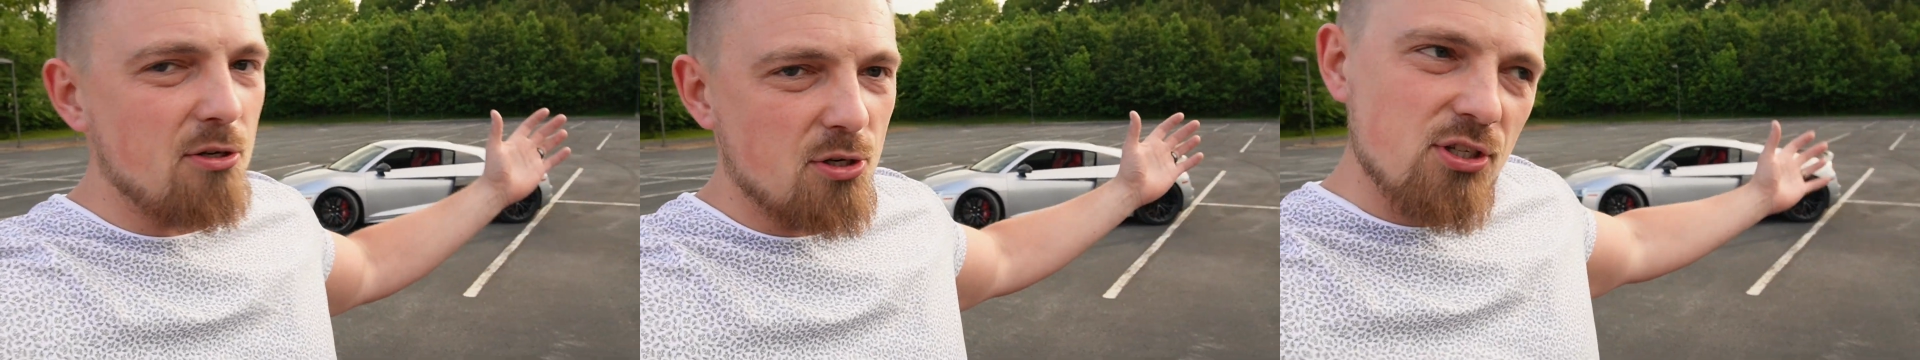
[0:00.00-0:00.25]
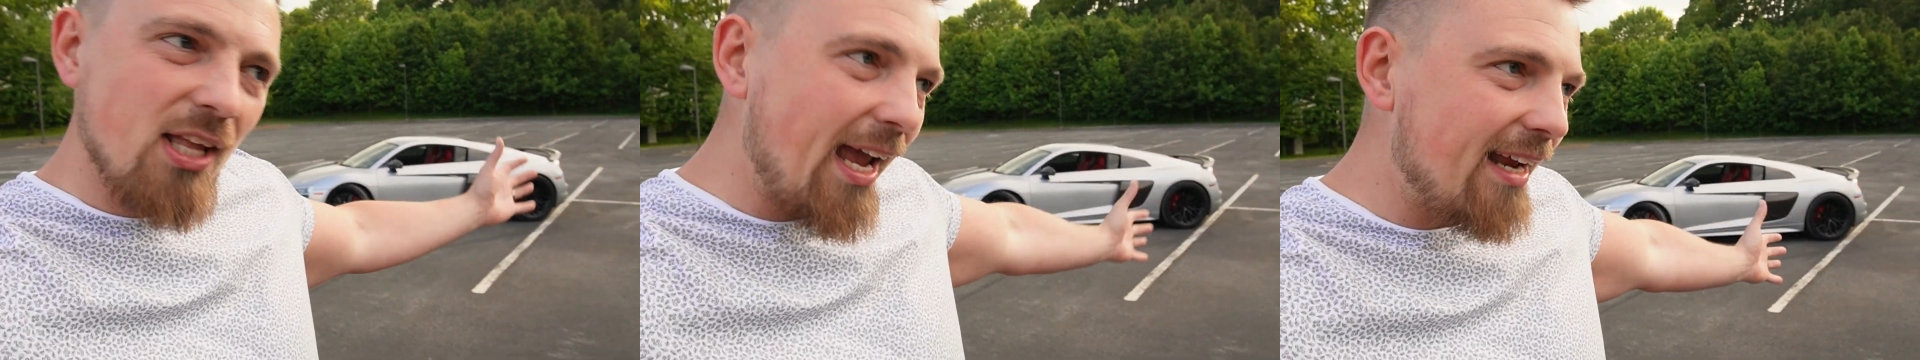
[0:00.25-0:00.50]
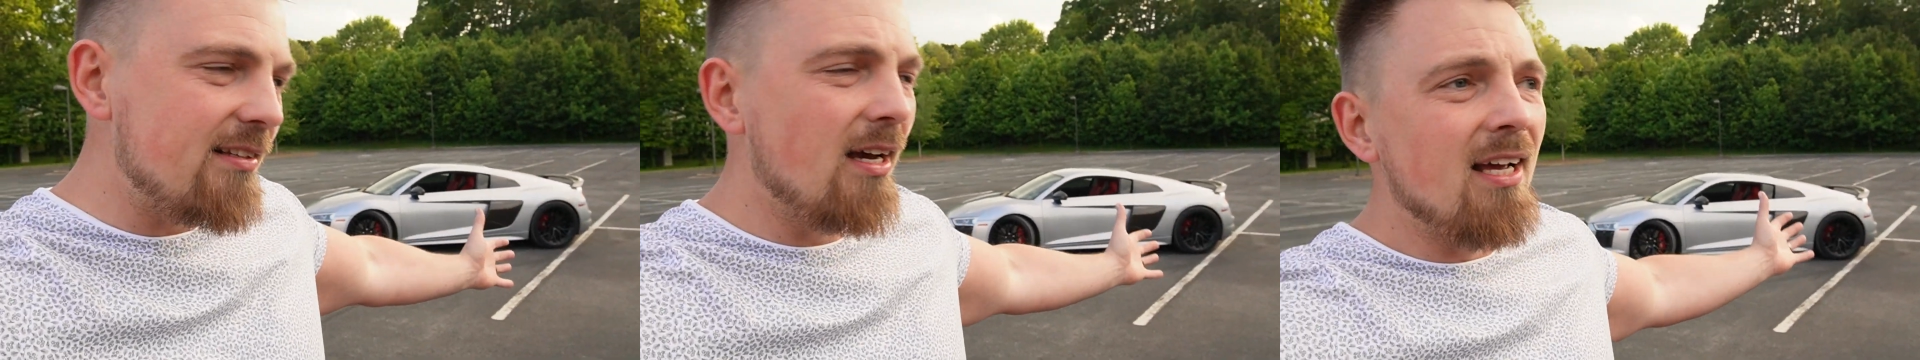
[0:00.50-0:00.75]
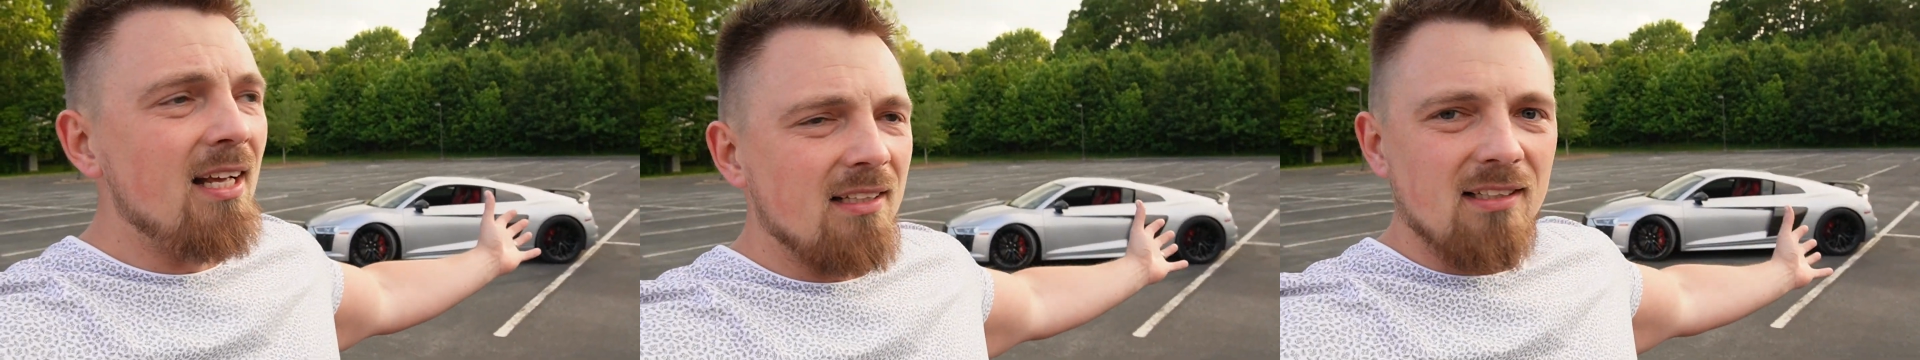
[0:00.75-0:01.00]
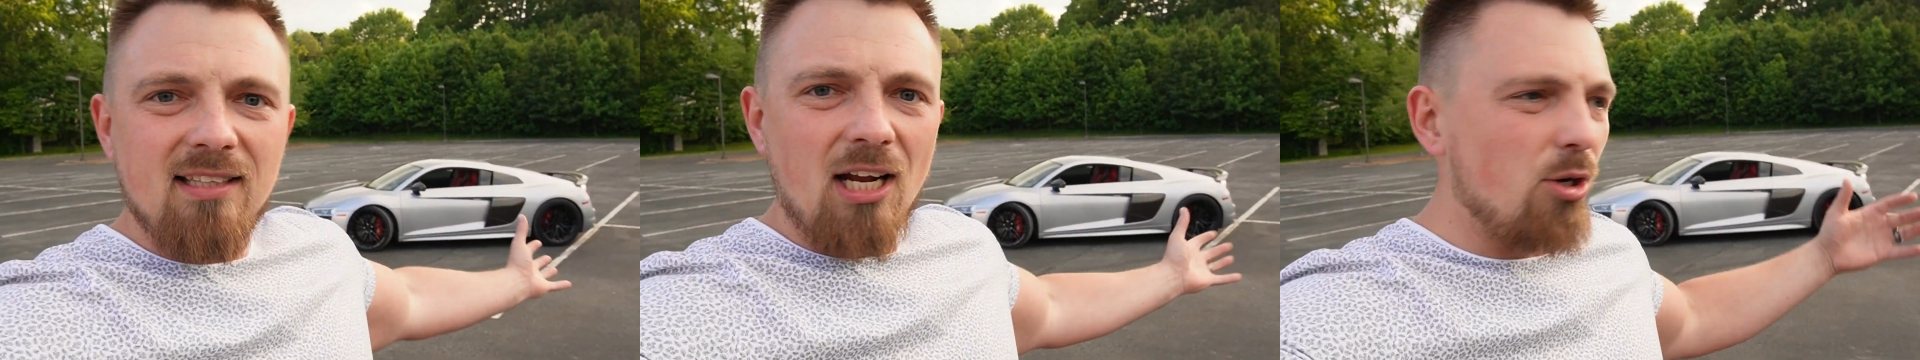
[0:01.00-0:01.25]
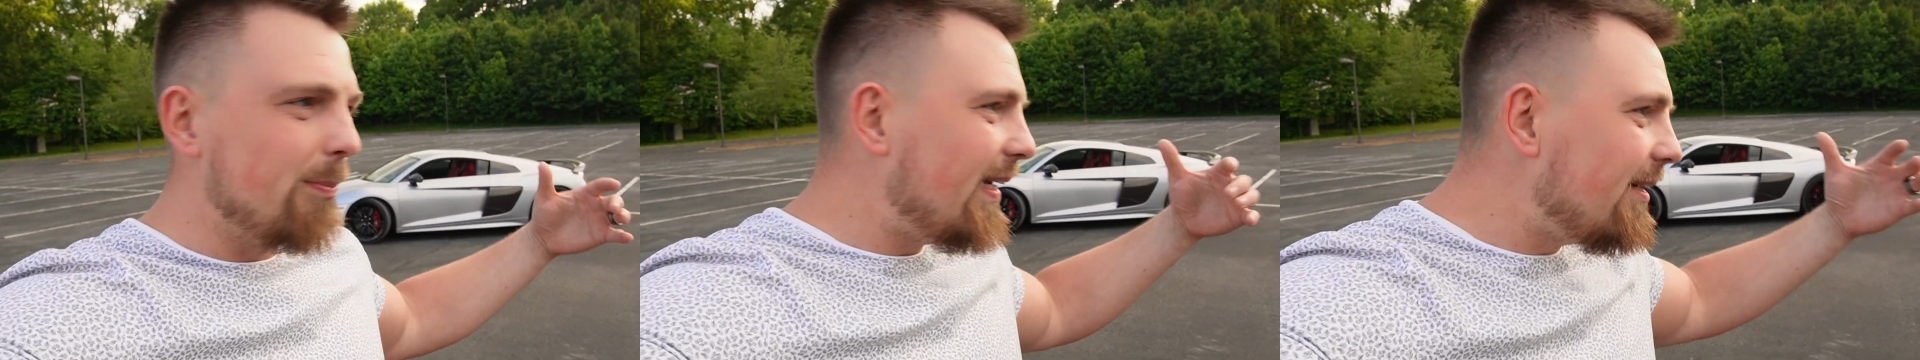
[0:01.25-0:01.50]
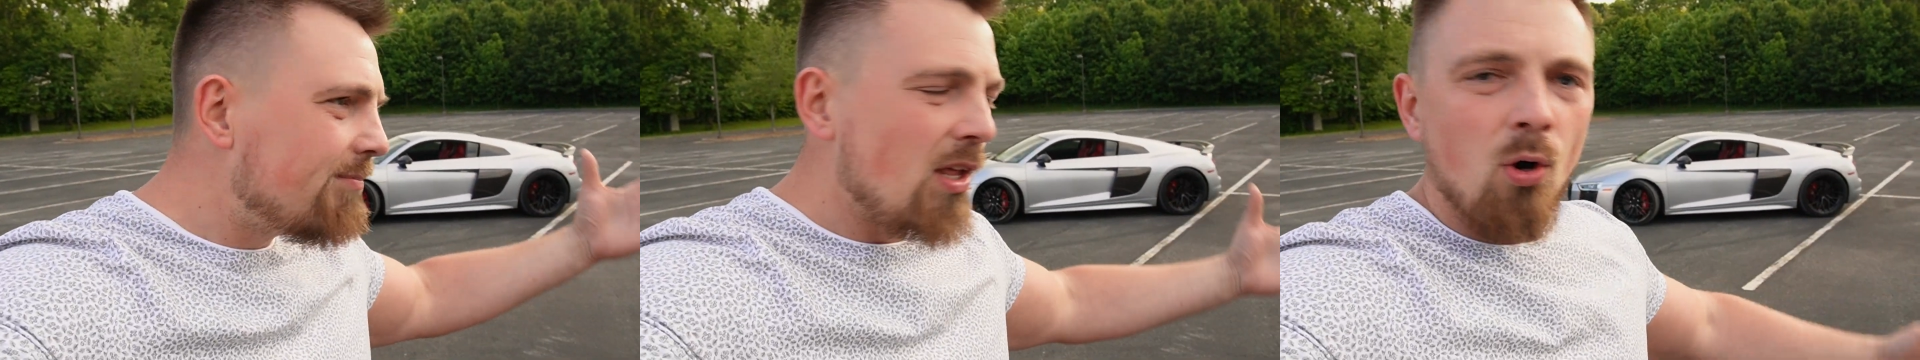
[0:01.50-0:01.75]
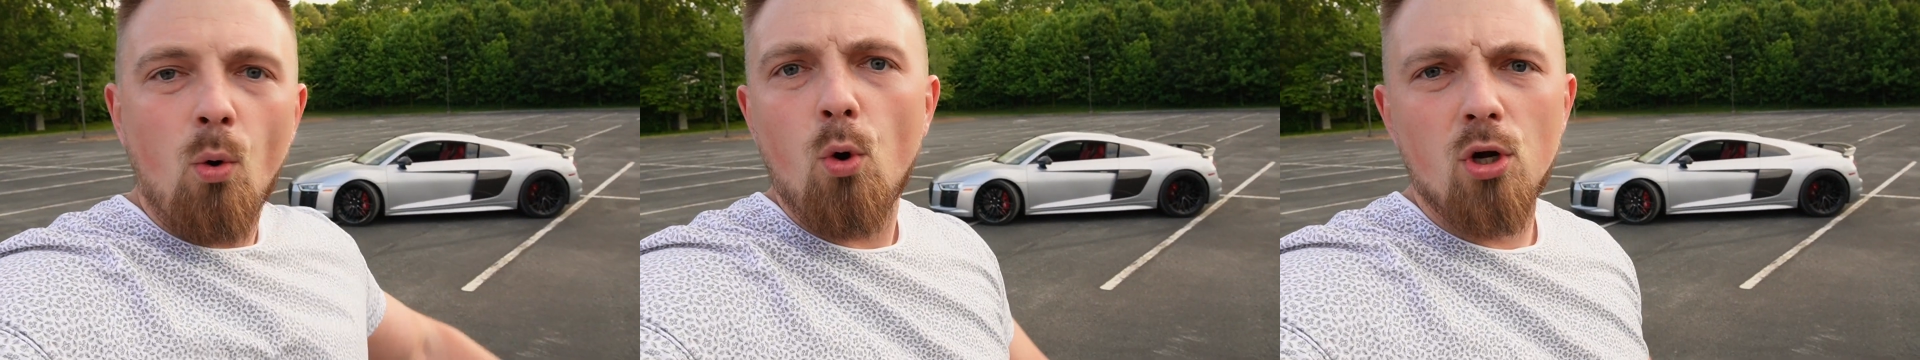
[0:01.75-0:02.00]
I understand that that could be
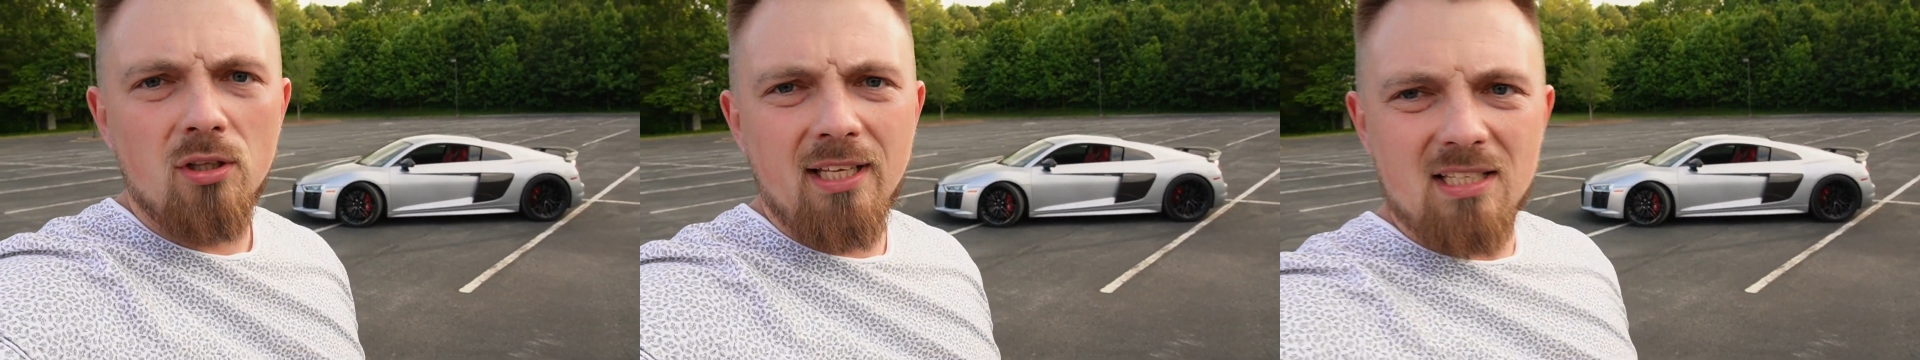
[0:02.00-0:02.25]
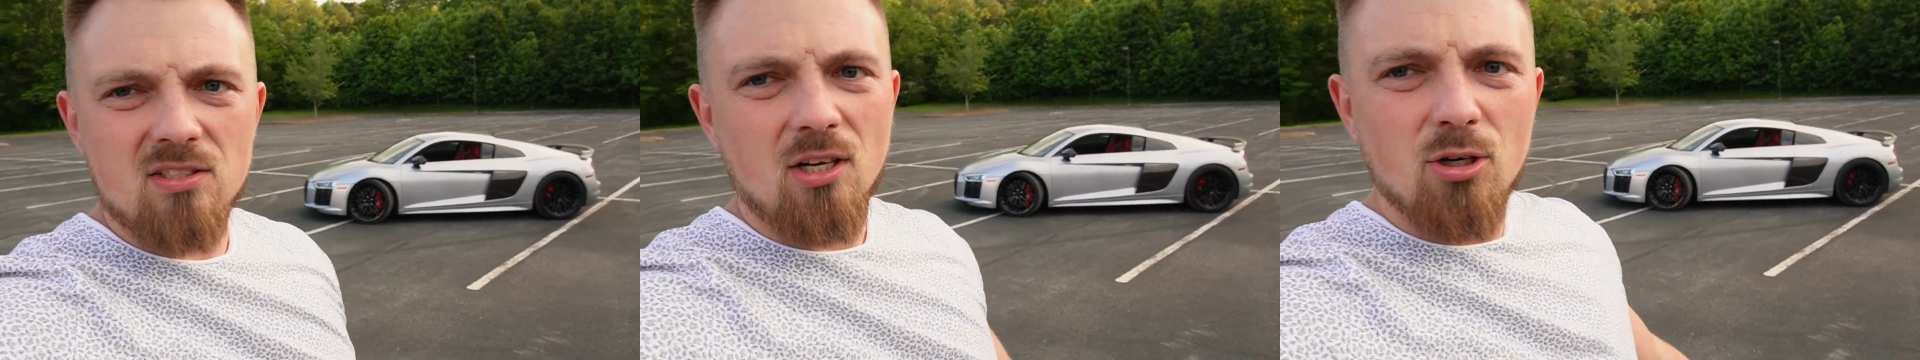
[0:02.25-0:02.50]
oil leaks.